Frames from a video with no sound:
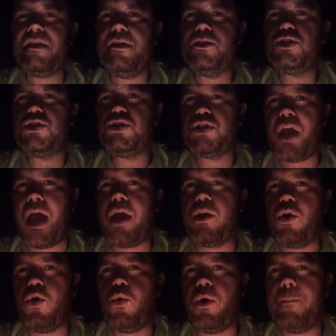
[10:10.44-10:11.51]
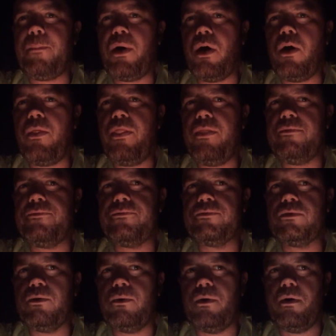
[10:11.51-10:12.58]
his shadow upon the
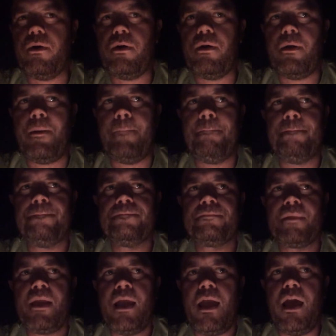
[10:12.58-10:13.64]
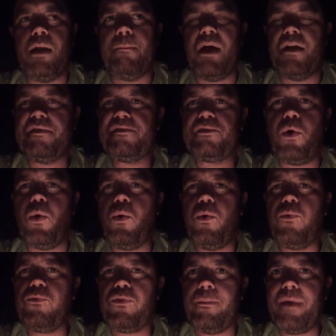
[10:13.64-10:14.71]
floor. And my
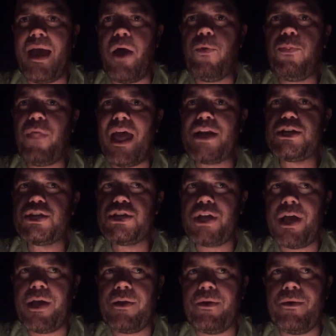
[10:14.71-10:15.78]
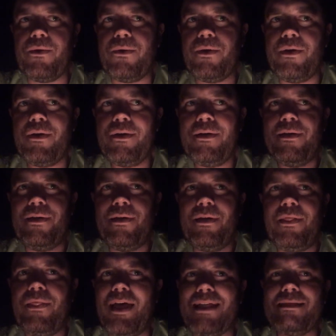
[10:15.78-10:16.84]
soul from out that shadow
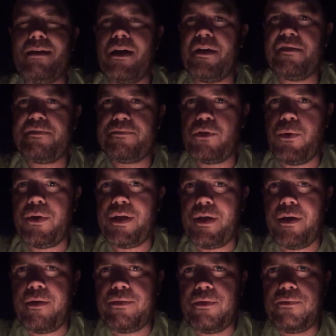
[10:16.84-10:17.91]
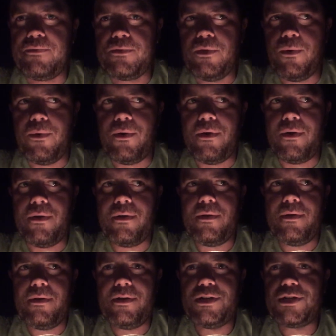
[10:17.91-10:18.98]
that lies floating on the floor
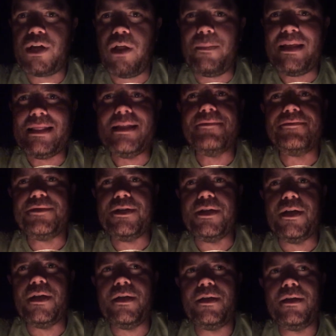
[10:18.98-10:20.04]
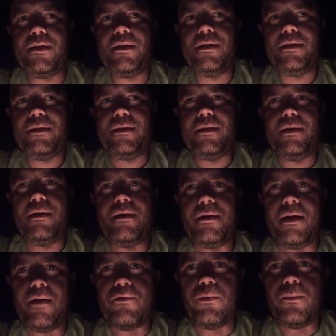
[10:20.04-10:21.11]
shall be lifted
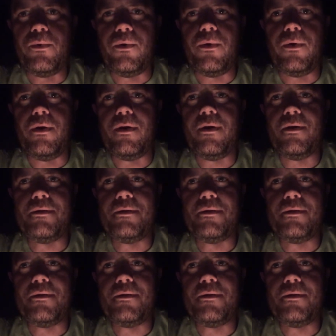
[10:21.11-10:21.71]
nevermore.